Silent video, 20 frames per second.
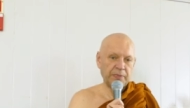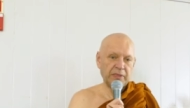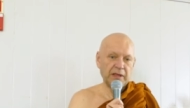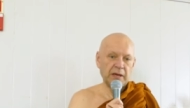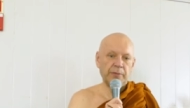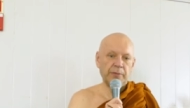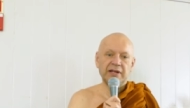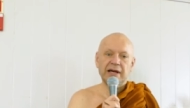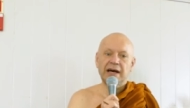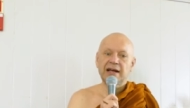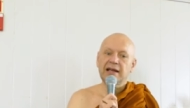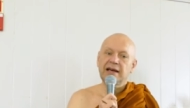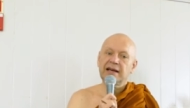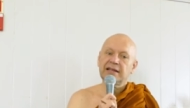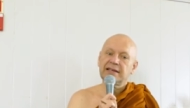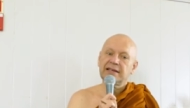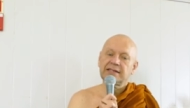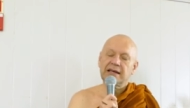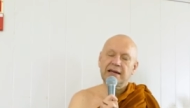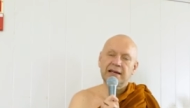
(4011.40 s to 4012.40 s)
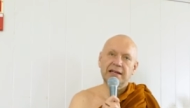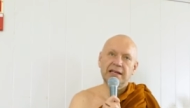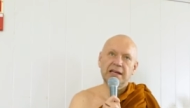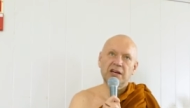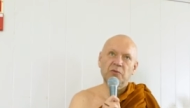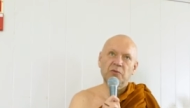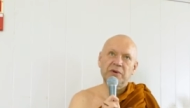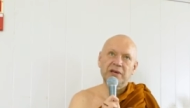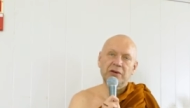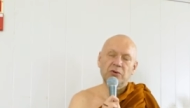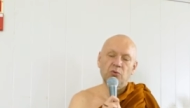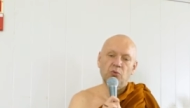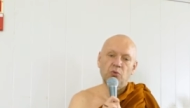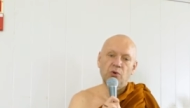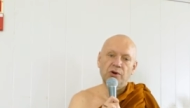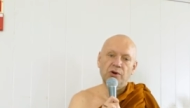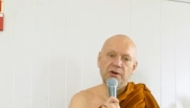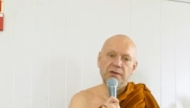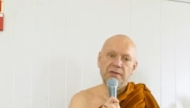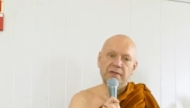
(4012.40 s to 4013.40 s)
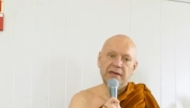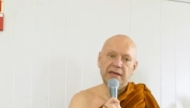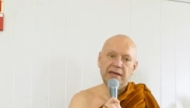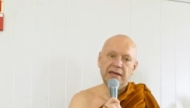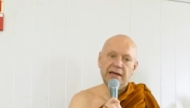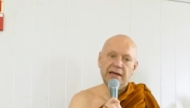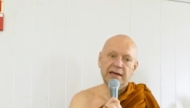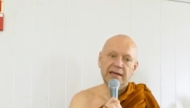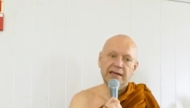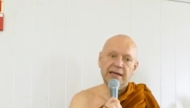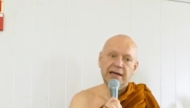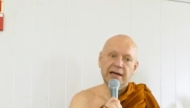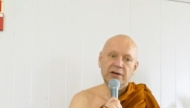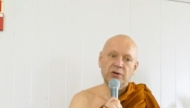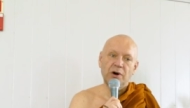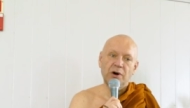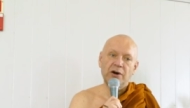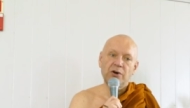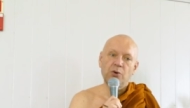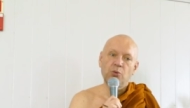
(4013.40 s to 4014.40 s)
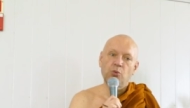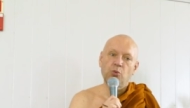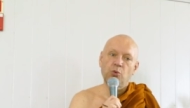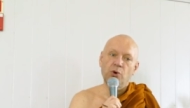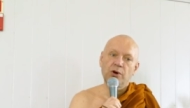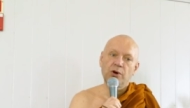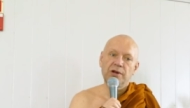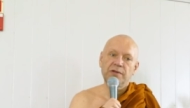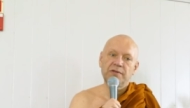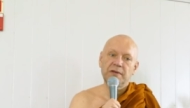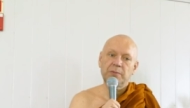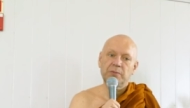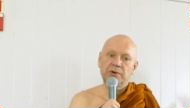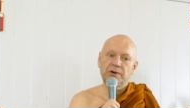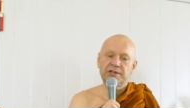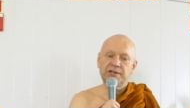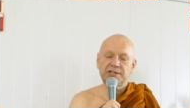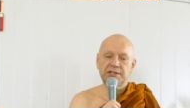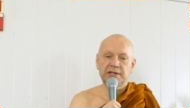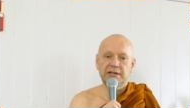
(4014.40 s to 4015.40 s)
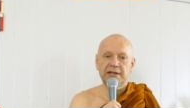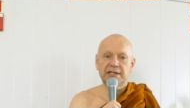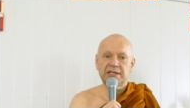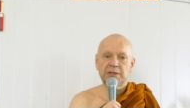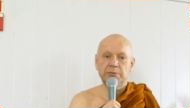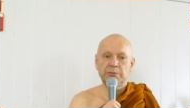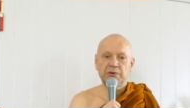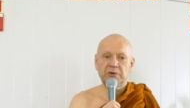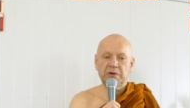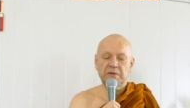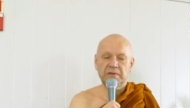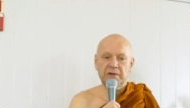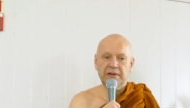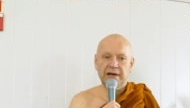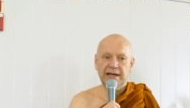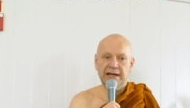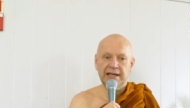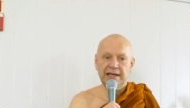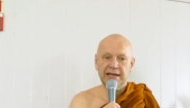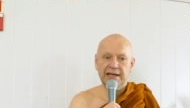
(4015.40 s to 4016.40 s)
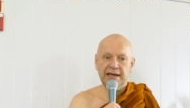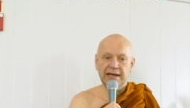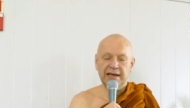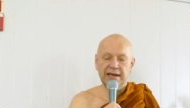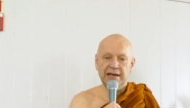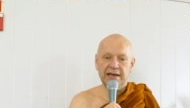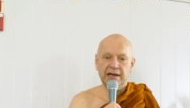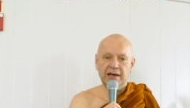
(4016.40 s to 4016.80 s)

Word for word: but I like this idea of being worthy. Yeah, you are a worthy person. It's a beautiful idea